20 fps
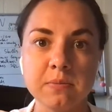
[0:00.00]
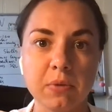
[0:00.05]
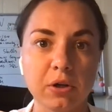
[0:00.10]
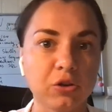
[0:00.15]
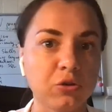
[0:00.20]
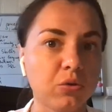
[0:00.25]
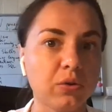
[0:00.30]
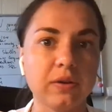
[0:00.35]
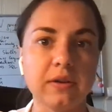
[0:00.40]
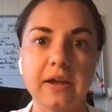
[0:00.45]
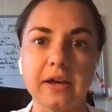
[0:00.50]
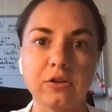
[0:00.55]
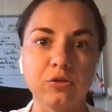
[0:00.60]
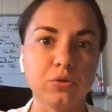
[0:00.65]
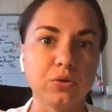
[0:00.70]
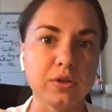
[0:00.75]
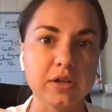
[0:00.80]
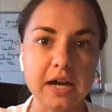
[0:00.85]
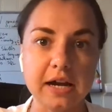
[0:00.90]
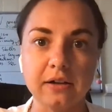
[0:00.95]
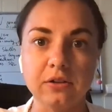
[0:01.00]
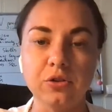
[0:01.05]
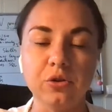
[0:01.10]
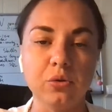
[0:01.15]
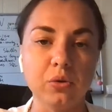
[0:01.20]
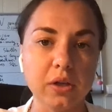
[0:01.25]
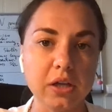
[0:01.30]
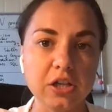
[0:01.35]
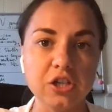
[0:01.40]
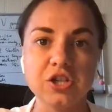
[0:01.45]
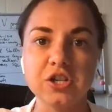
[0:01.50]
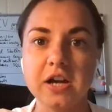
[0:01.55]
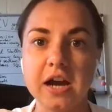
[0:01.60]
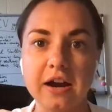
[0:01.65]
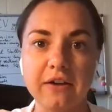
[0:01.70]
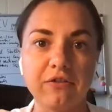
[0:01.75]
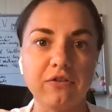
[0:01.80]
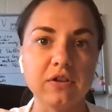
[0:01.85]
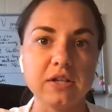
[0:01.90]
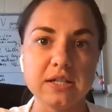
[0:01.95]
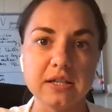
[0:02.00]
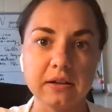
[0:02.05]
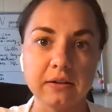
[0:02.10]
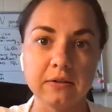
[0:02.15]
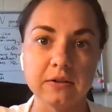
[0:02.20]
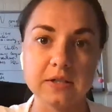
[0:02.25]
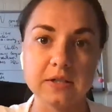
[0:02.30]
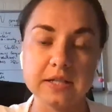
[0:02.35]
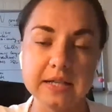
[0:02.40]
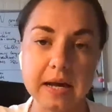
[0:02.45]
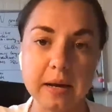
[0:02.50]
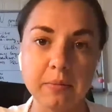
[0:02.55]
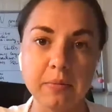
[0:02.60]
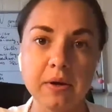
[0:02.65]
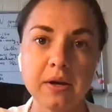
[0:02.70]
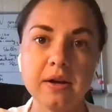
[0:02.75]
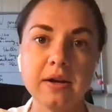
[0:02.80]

but not like to tell you every single step.